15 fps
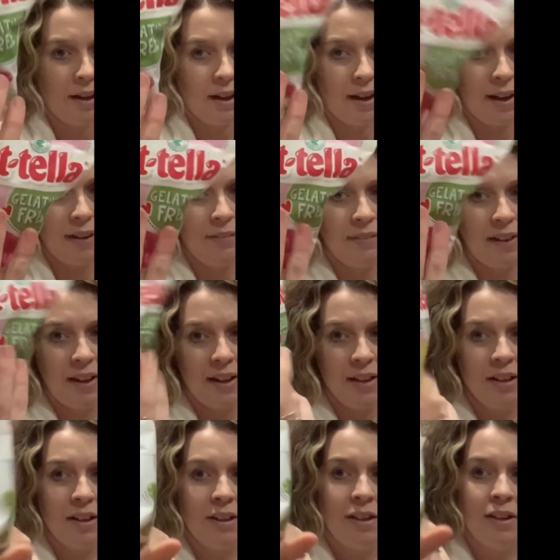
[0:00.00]
And they're uh,
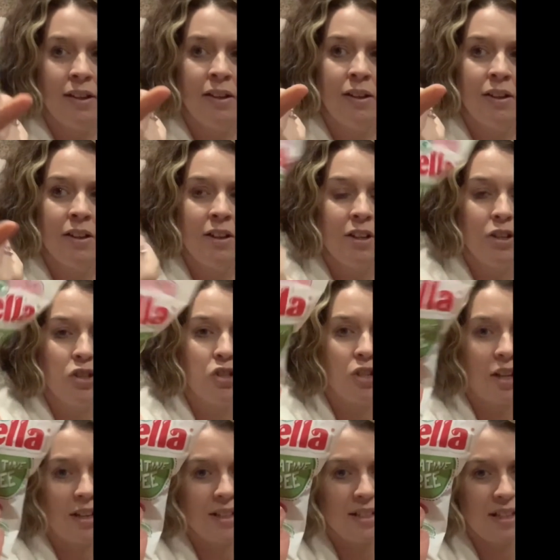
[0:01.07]

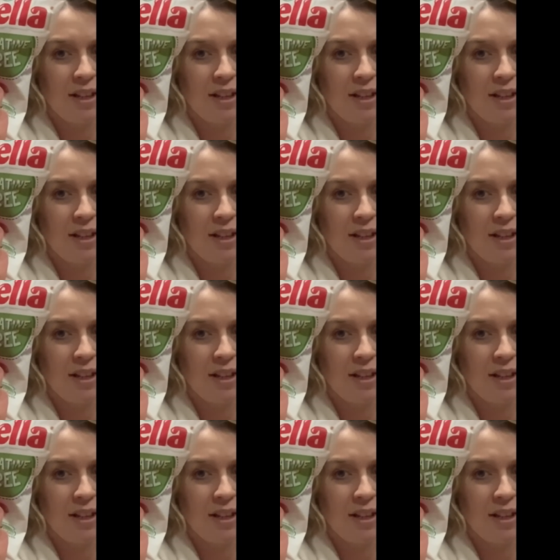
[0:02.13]
gelatin